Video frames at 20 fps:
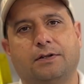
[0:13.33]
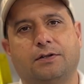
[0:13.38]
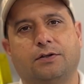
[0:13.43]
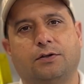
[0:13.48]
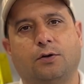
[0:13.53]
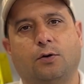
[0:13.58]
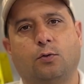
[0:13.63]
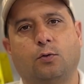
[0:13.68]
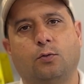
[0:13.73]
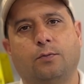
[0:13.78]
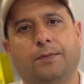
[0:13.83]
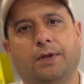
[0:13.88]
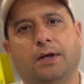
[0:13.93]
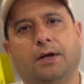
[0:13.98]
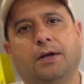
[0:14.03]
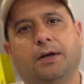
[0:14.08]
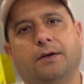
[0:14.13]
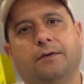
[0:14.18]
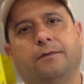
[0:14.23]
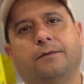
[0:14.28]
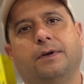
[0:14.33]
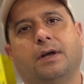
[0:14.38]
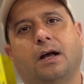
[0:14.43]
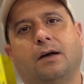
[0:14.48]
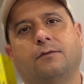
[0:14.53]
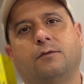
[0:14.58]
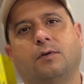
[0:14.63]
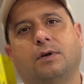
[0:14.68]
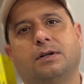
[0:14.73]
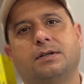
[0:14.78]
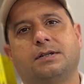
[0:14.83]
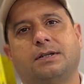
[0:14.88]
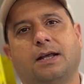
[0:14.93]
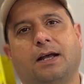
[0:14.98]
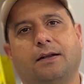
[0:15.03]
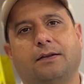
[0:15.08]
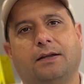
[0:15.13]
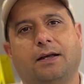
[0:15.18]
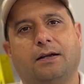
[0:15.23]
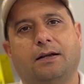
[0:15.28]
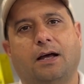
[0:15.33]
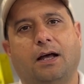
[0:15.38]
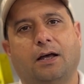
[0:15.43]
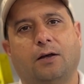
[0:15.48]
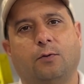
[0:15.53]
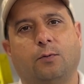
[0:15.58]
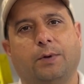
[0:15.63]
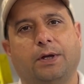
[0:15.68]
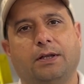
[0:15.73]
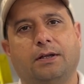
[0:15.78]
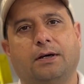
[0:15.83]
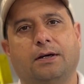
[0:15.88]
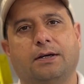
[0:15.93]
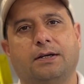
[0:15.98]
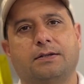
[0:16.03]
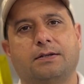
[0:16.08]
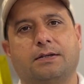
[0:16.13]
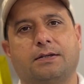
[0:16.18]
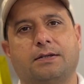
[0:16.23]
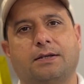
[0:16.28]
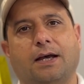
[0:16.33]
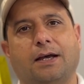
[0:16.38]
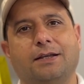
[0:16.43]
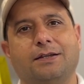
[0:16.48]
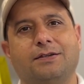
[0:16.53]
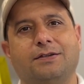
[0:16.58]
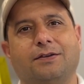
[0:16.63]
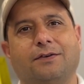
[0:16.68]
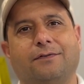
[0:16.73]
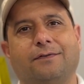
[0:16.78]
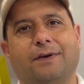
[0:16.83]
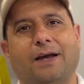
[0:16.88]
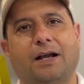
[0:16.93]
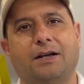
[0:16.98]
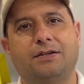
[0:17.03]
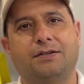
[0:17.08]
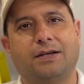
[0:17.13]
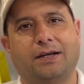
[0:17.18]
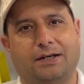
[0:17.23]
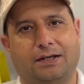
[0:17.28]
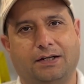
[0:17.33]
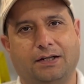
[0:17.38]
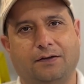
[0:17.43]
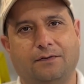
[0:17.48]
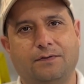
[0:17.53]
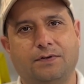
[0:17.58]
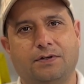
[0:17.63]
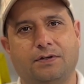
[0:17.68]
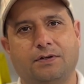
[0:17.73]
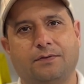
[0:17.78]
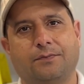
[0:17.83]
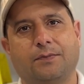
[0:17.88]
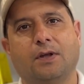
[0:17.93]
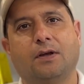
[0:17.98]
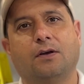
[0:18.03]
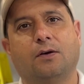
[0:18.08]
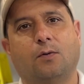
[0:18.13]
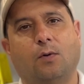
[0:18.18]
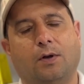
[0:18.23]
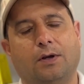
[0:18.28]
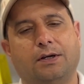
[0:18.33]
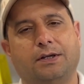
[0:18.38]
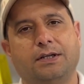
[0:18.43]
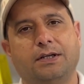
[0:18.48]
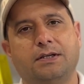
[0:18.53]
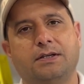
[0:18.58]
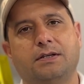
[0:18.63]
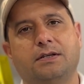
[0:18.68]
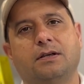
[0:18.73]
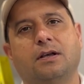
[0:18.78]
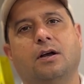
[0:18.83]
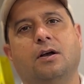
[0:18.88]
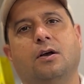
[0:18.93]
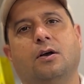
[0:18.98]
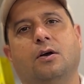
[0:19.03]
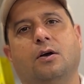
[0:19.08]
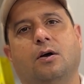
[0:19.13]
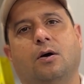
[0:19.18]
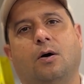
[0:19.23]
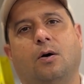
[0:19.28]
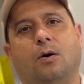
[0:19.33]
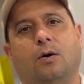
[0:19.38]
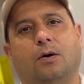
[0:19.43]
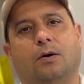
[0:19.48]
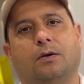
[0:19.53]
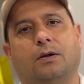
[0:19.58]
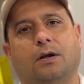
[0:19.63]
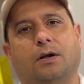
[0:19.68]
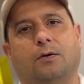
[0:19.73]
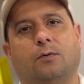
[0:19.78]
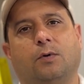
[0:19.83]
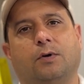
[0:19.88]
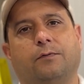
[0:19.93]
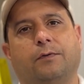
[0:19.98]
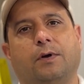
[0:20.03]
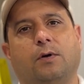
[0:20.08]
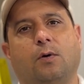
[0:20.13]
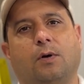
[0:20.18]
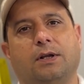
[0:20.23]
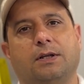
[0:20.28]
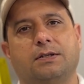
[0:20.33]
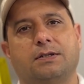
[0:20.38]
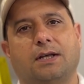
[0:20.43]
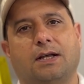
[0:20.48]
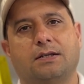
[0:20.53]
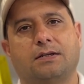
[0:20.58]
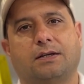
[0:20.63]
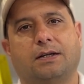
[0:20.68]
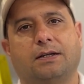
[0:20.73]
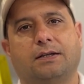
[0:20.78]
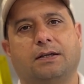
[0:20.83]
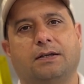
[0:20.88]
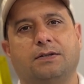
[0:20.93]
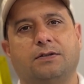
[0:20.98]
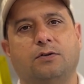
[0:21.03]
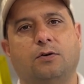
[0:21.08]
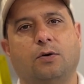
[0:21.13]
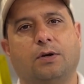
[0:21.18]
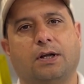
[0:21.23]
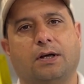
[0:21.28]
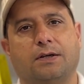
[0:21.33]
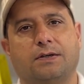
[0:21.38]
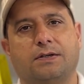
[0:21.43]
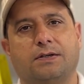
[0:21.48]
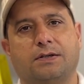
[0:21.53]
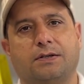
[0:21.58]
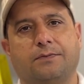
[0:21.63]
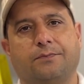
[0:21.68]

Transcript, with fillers: So, we have to understand that Ayurveda is a science of adjectives, qualities, or uh, what we call in Sanskrit as gunas.